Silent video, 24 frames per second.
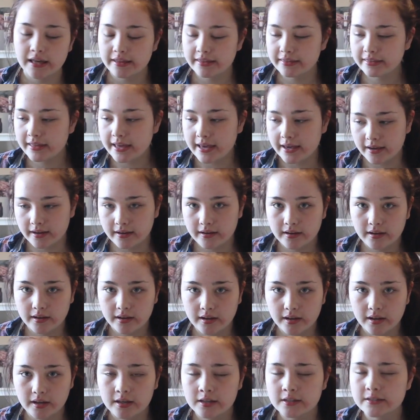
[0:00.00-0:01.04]
thing,
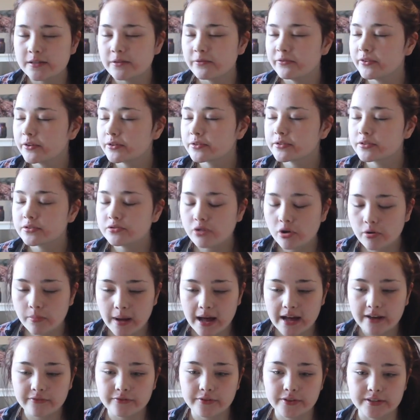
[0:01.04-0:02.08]
because you feel so
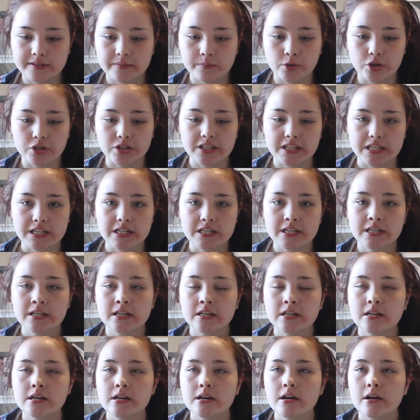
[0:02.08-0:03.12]
bad for this person,
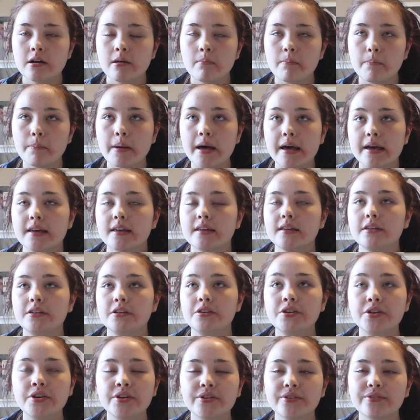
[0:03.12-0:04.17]
but
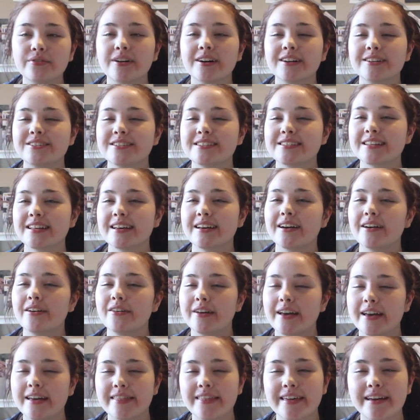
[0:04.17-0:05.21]
you are just like,
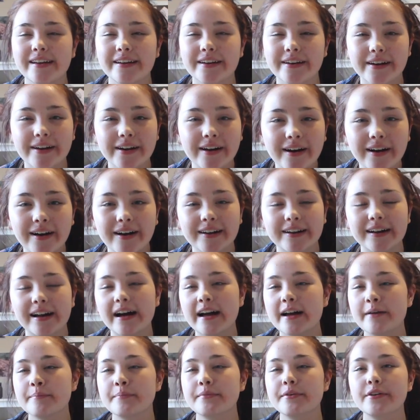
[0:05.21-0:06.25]
okay, thank God
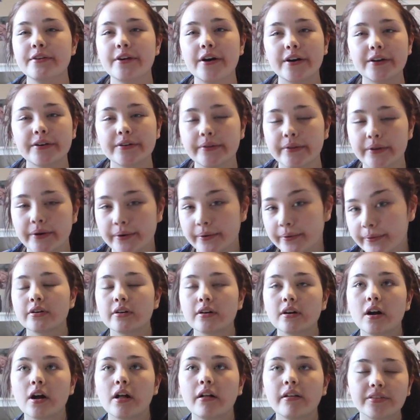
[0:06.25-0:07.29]
I'm not alone. There
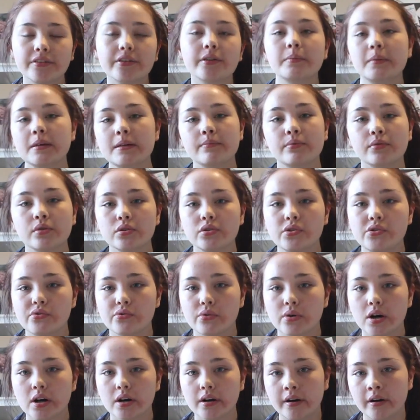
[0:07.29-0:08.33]
are other people
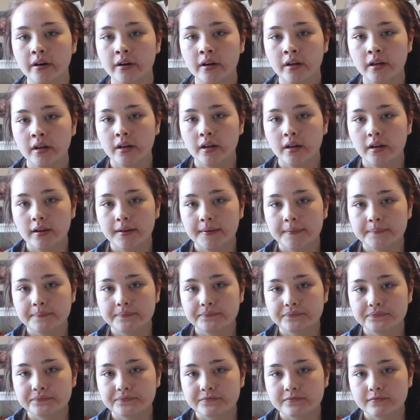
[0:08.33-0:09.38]
who are
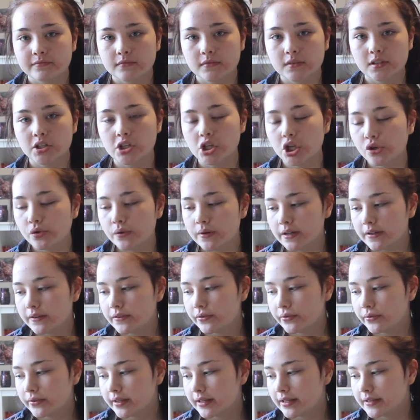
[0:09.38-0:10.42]
going
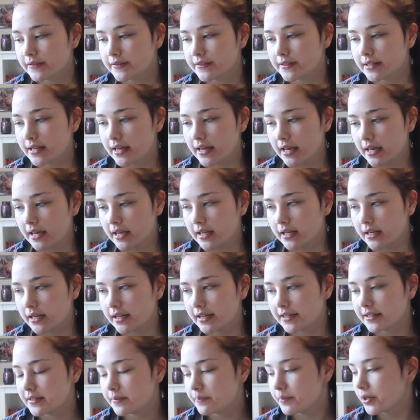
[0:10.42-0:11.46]
through this and
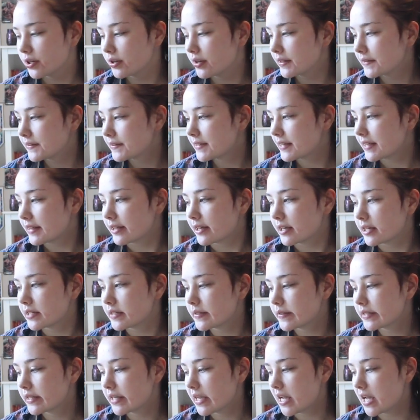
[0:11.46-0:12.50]
experiencing
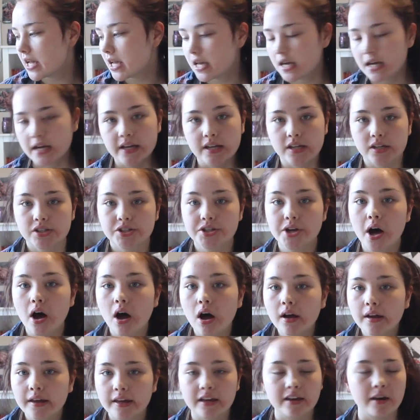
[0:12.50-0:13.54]
this and
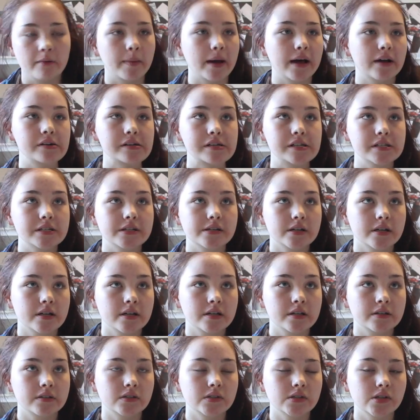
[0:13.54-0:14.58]
talking about it.
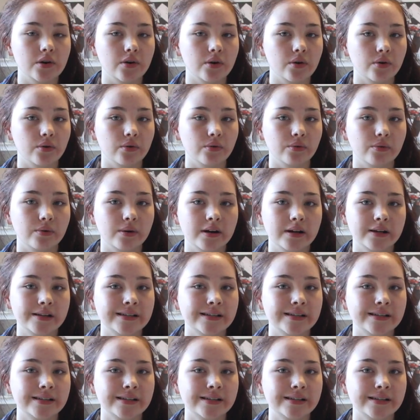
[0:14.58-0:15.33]
So